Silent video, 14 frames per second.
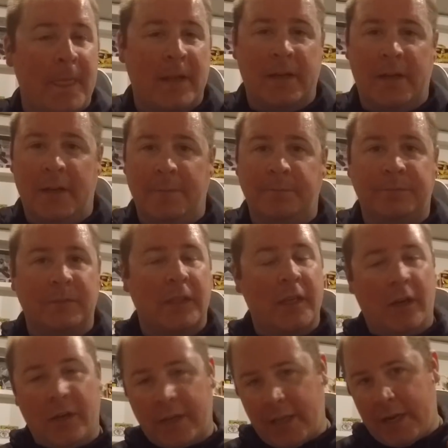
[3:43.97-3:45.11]

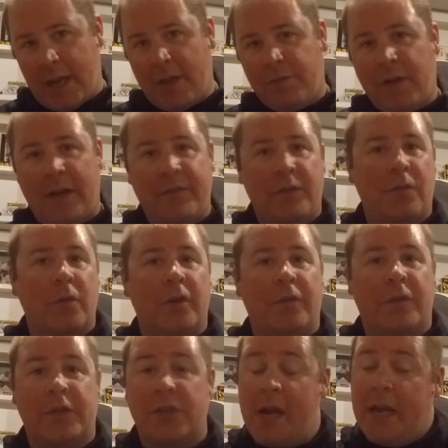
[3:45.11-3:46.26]
Again, high five to Ford
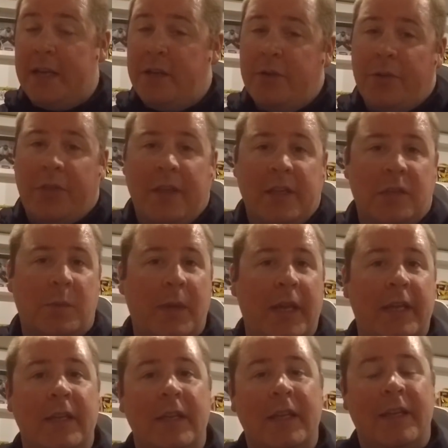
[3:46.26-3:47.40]
for trying new things,
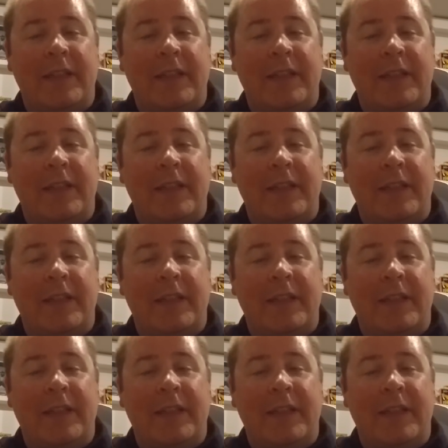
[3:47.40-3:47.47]
man.